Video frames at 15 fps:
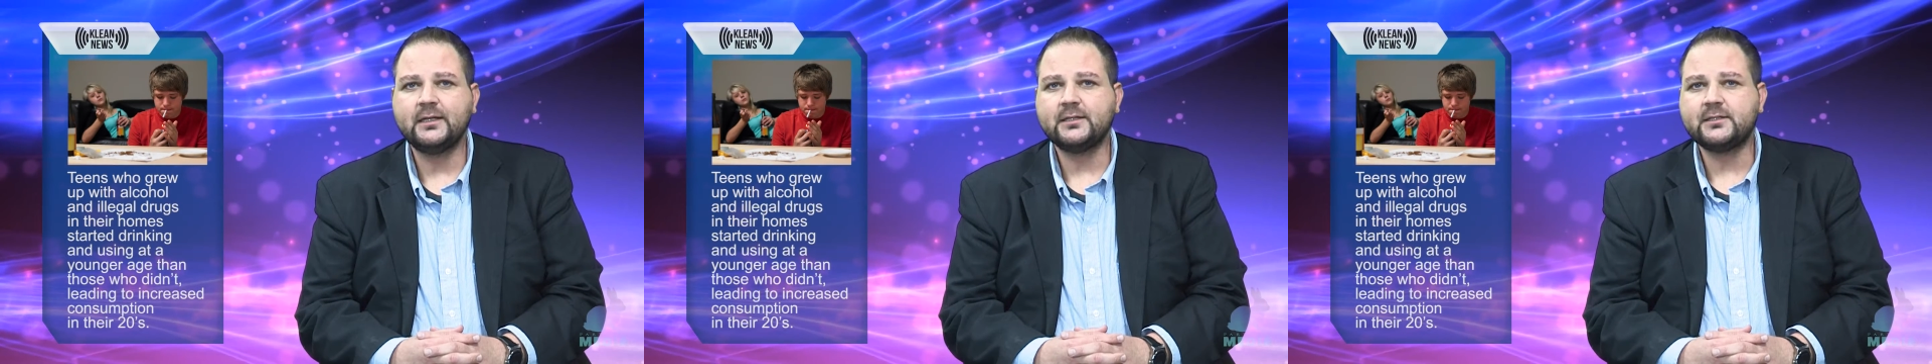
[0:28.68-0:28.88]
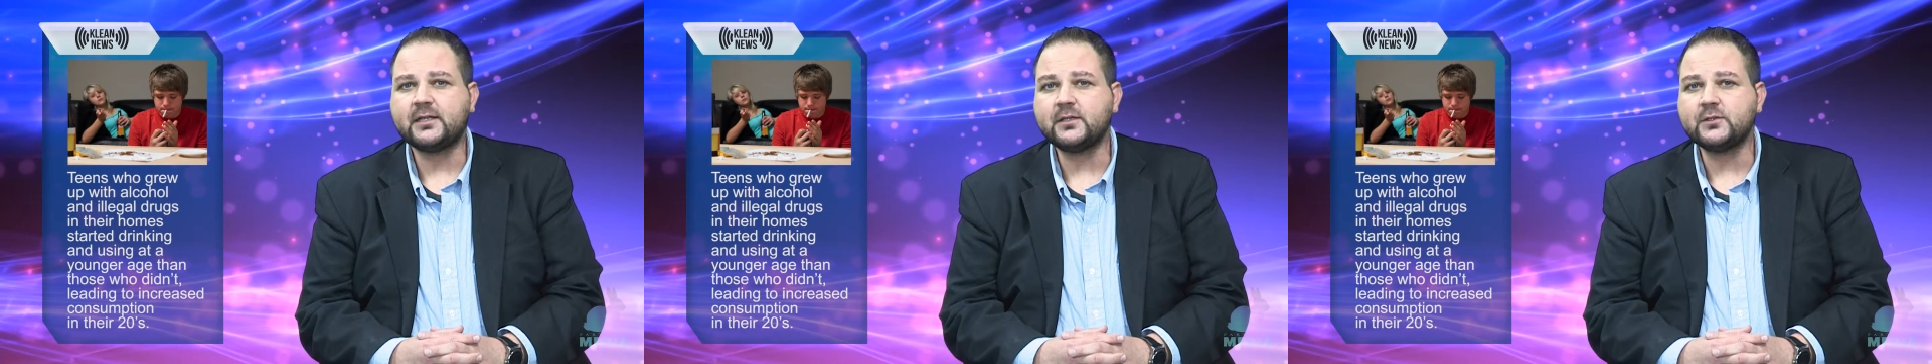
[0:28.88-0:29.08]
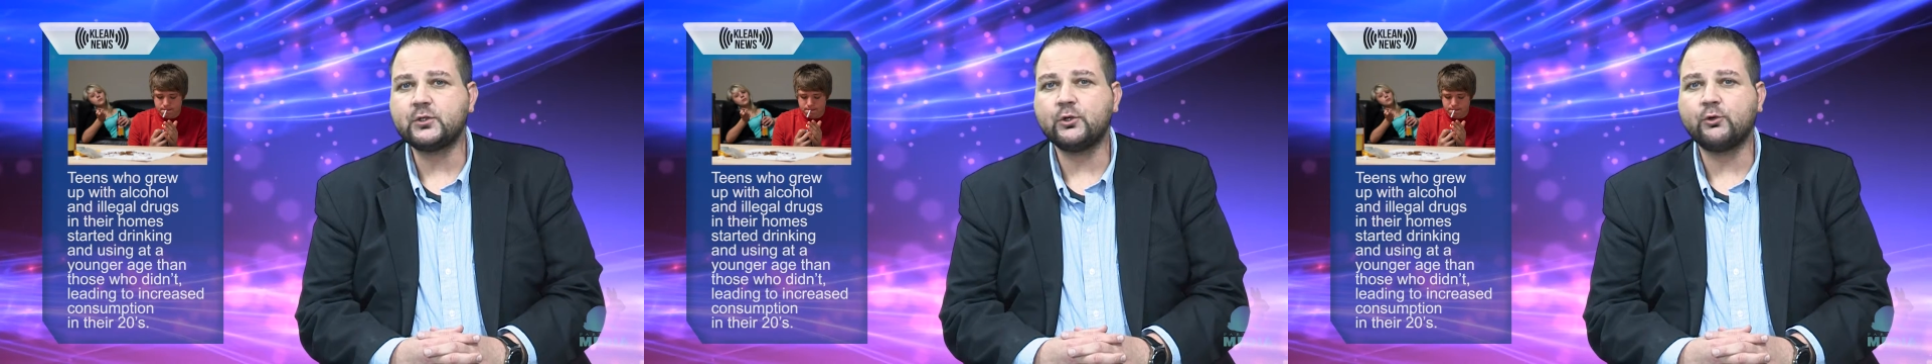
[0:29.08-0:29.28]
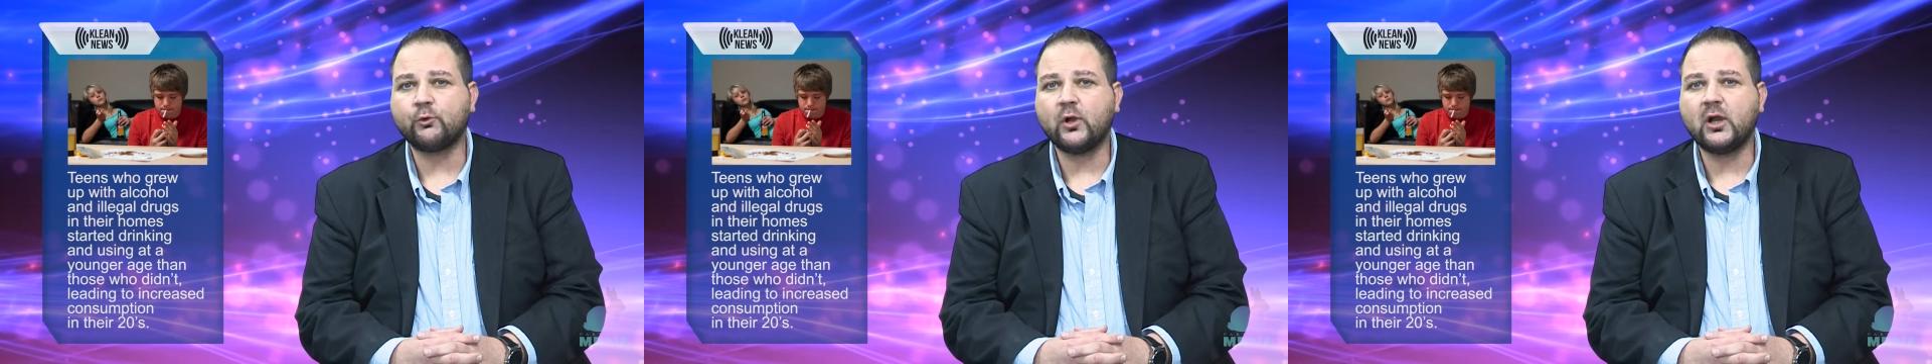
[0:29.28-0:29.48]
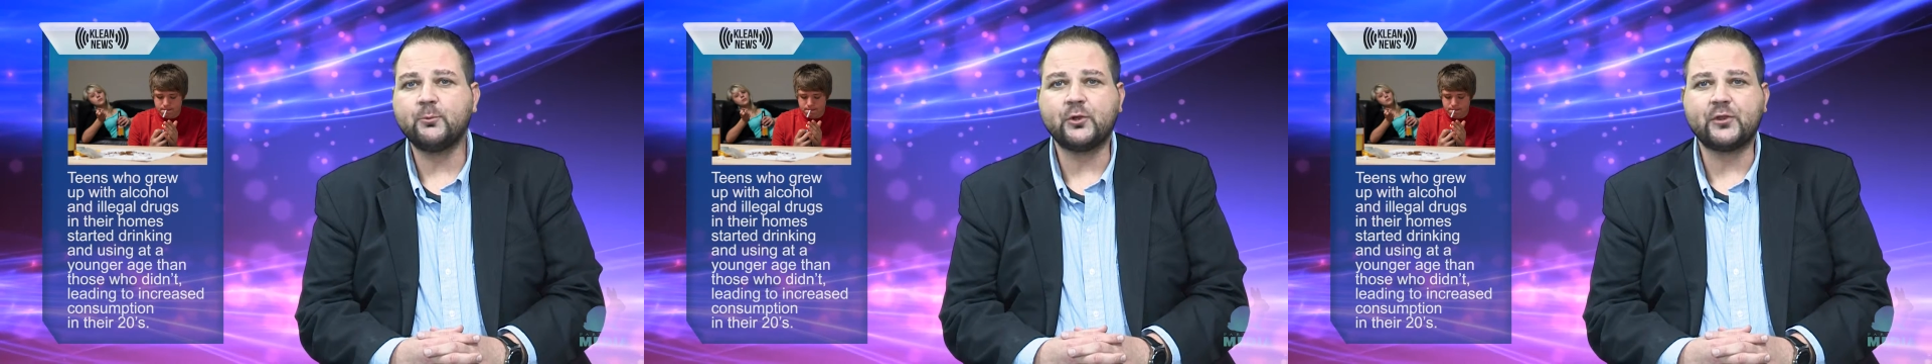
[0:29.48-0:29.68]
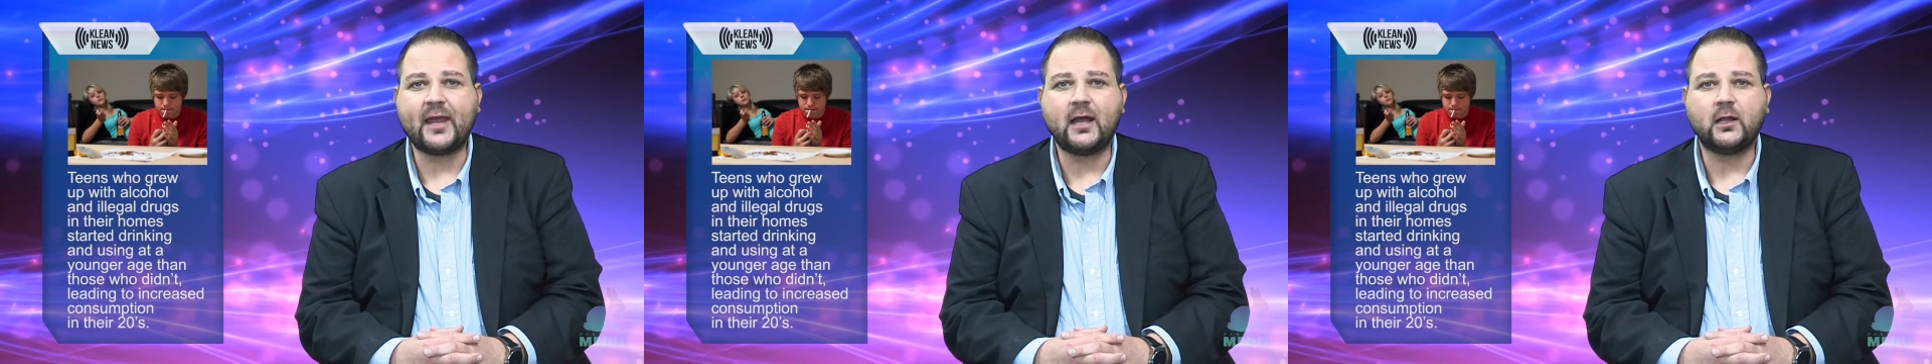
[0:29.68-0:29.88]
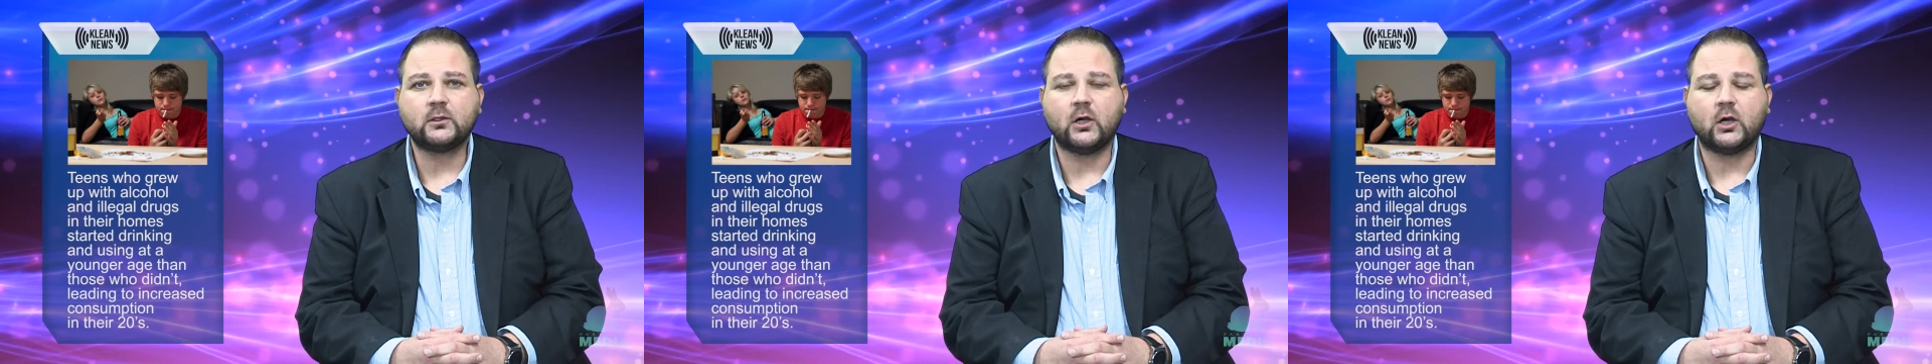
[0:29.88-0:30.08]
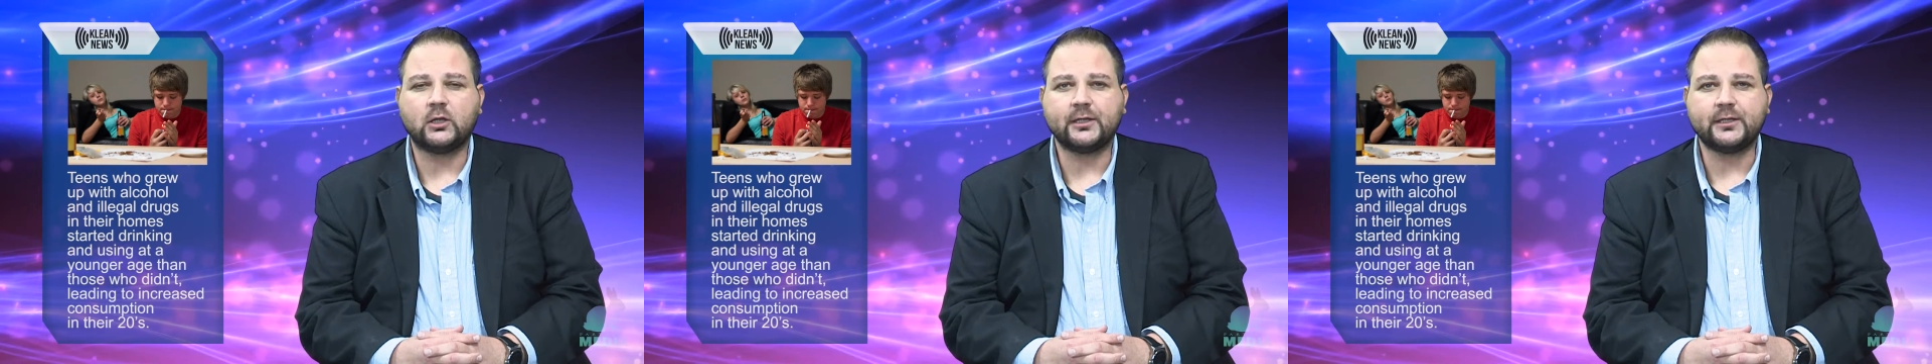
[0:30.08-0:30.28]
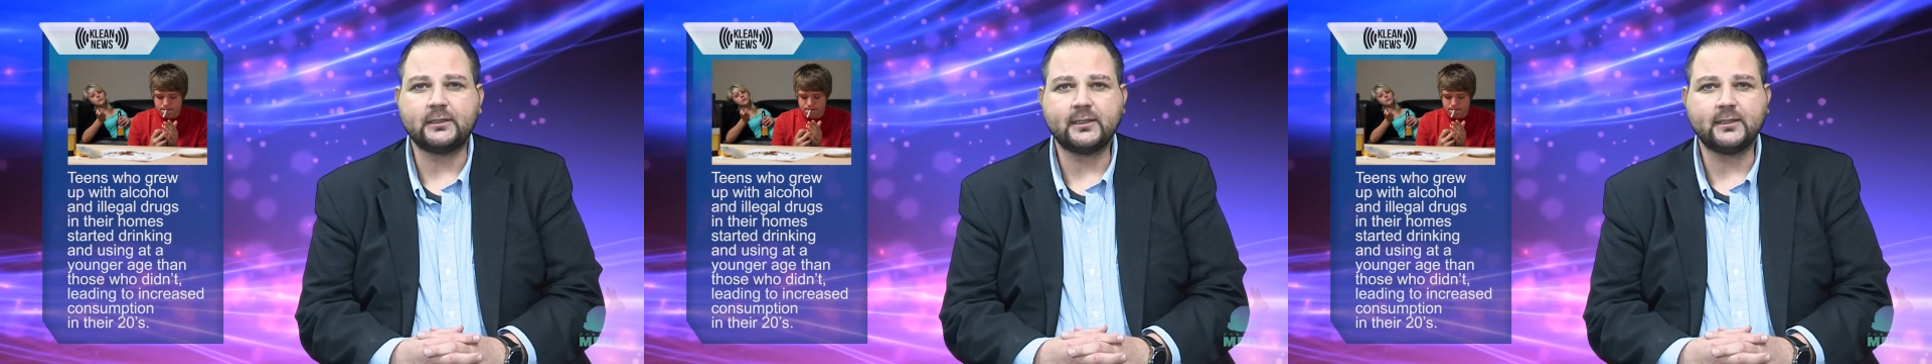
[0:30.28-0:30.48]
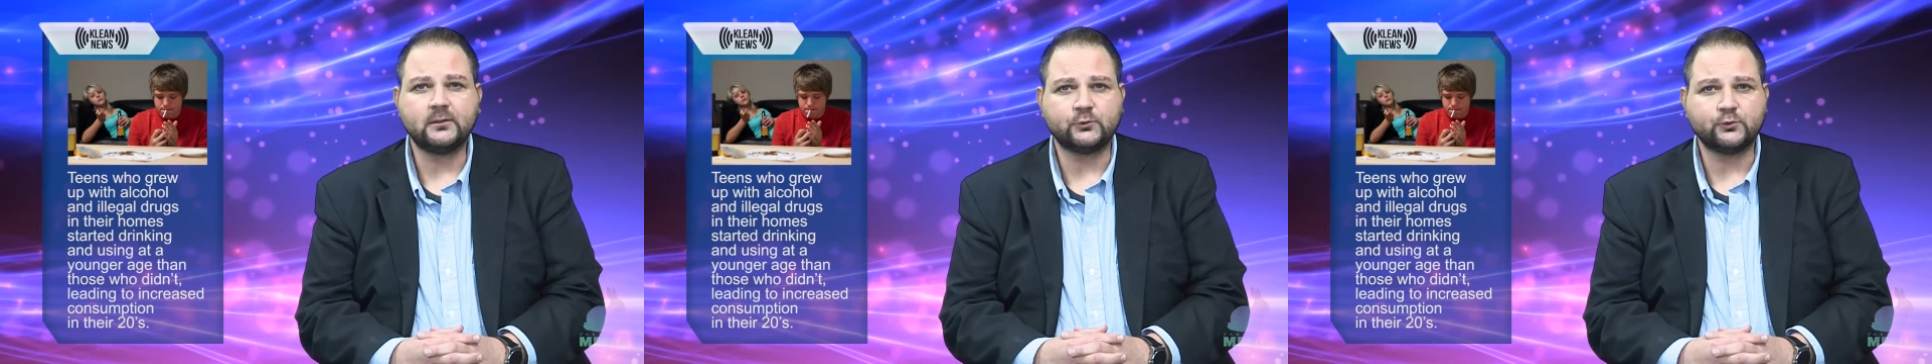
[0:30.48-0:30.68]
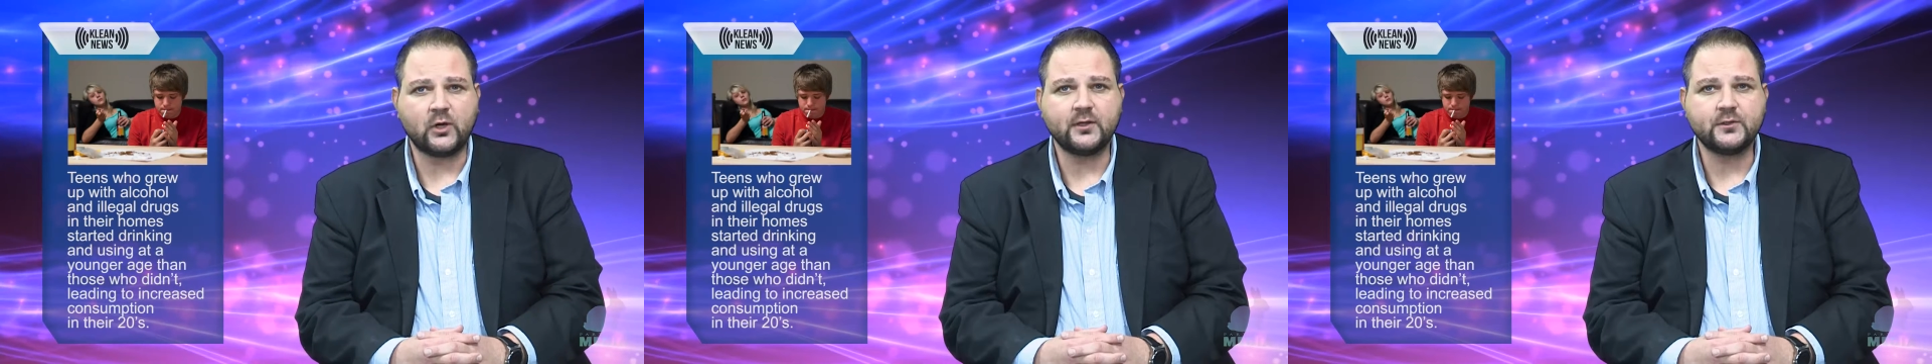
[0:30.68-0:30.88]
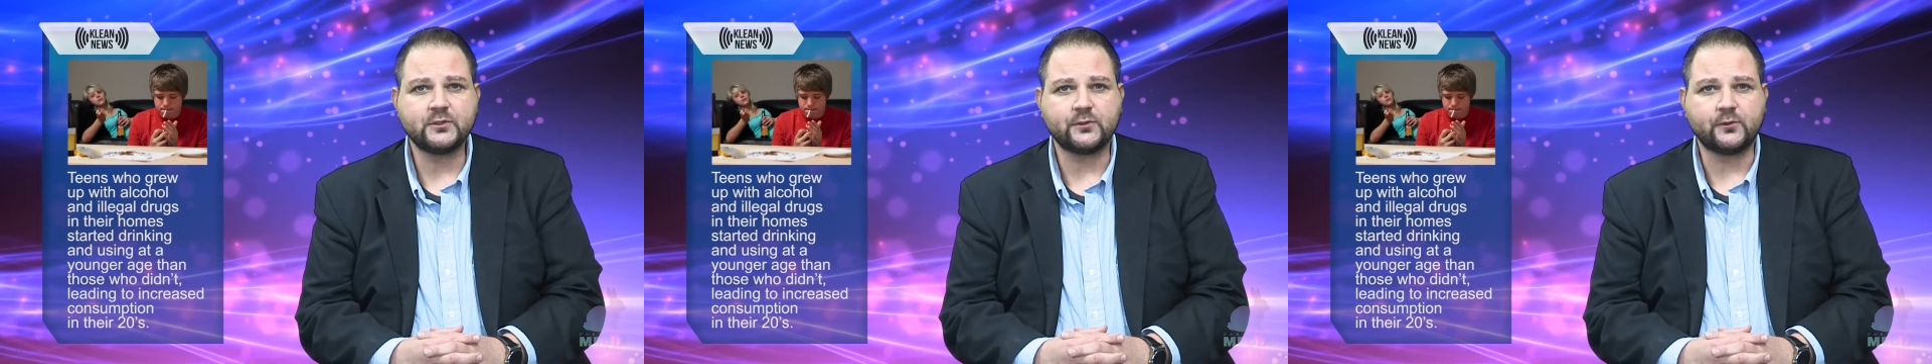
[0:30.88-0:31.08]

Teens who grew up with alcohol and illegal drugs